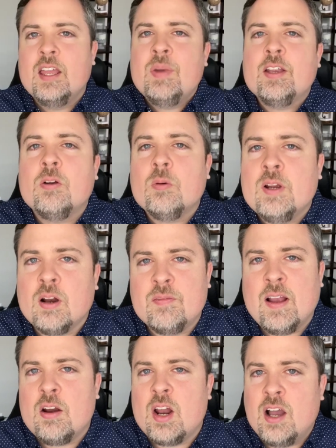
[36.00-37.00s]
In my career,
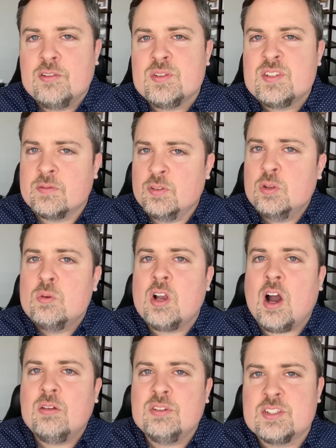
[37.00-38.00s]
I've hired hundreds of new
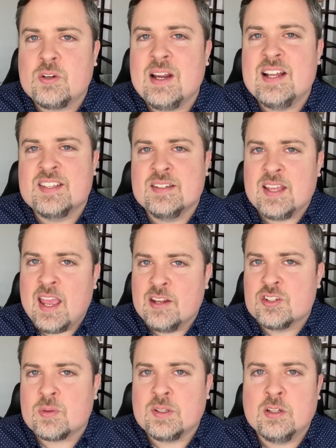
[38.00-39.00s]
college grads into
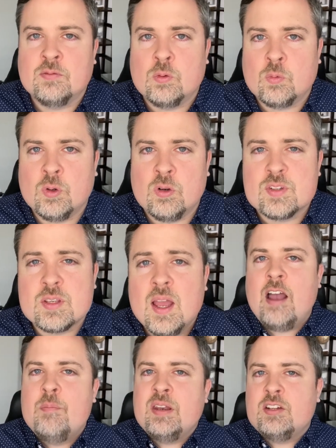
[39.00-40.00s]
entry level roles.
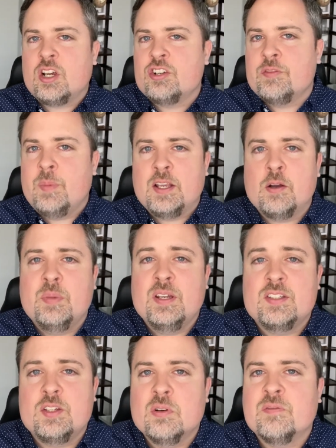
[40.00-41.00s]
I've been in charge of my
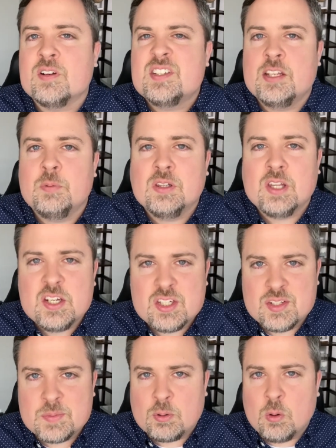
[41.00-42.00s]
company's university
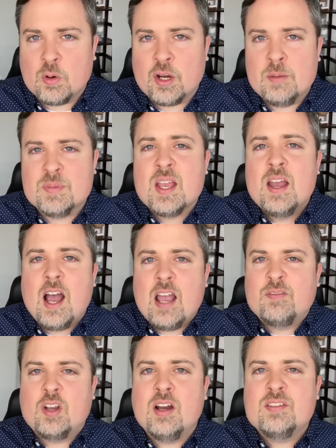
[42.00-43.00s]
relations programs.
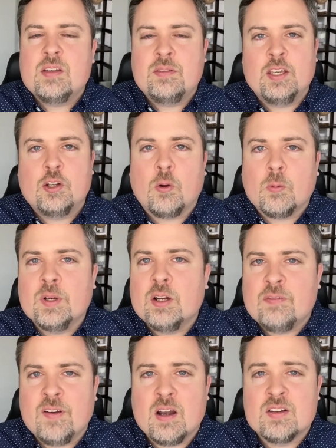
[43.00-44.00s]
I've gone to the
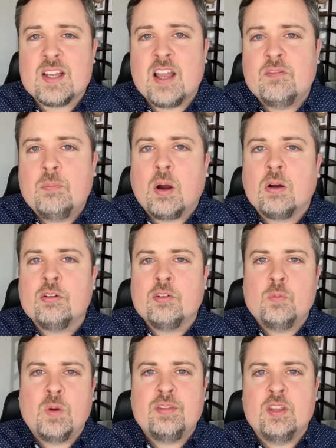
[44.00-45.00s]
career fairs. I've
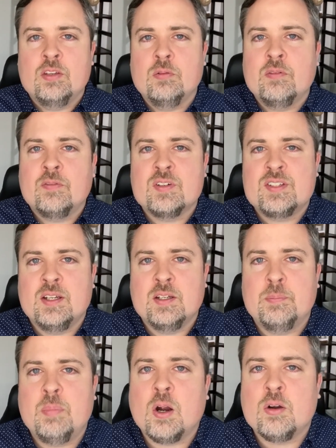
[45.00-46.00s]
partnered with the university
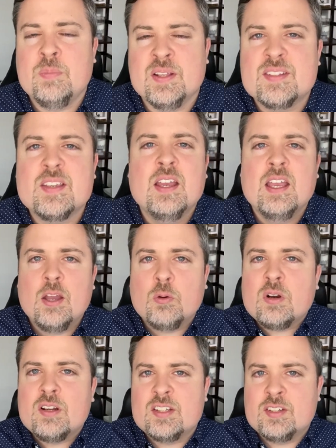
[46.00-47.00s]
departments in
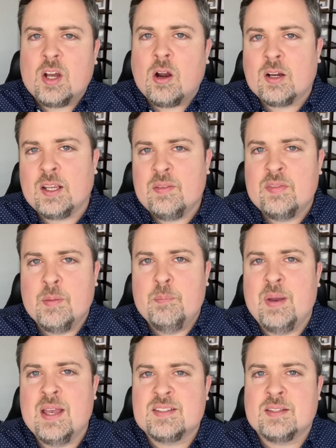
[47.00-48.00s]
order to target the
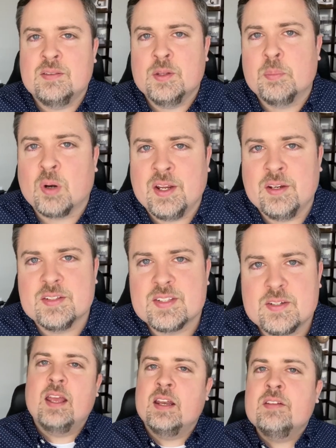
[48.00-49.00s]
best and the
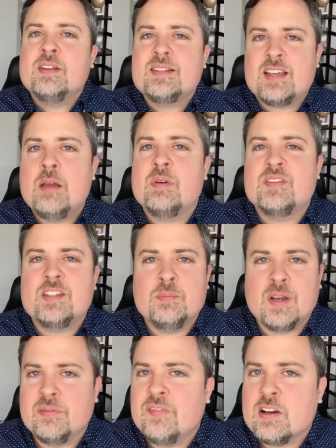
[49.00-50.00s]
brightest. And in that time, I've seen
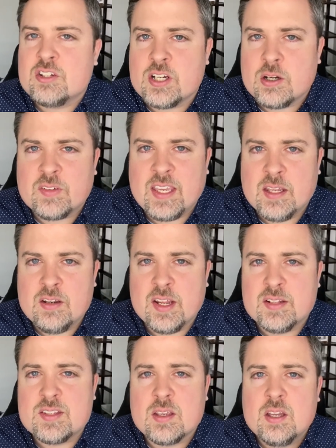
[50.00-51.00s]
my fair share of
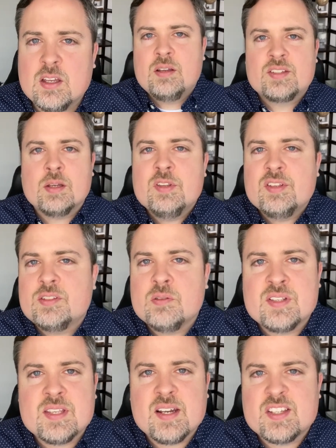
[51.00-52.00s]
candidates. Some of the
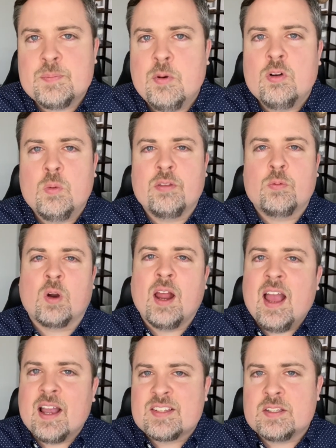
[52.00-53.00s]
students that I spoke with
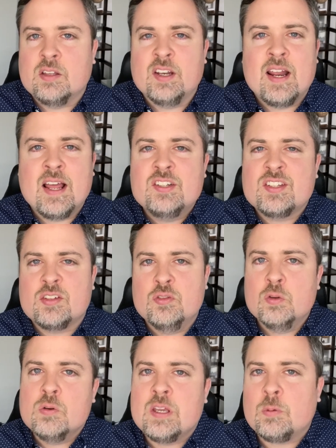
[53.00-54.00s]
were excellent, and I just
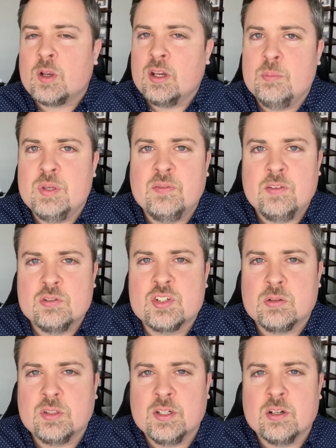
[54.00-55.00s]
knew they were going to be
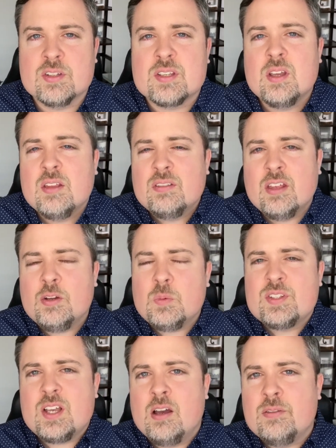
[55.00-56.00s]
future leaders. Then there
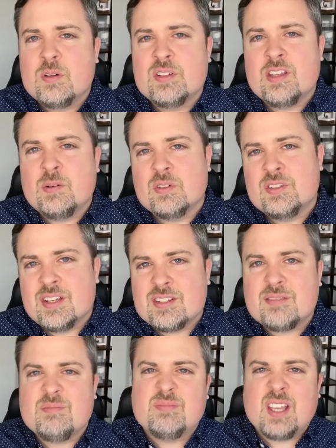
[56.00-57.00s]
was others that were
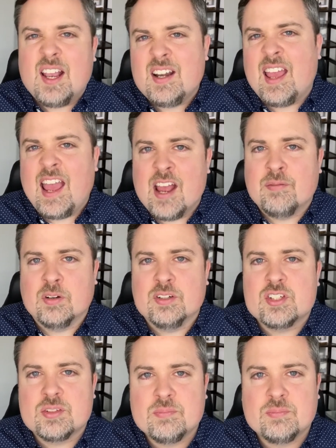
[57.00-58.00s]
just kind of
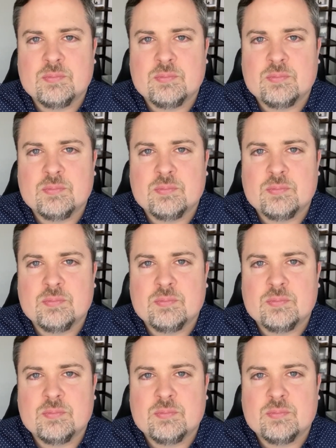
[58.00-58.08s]
average.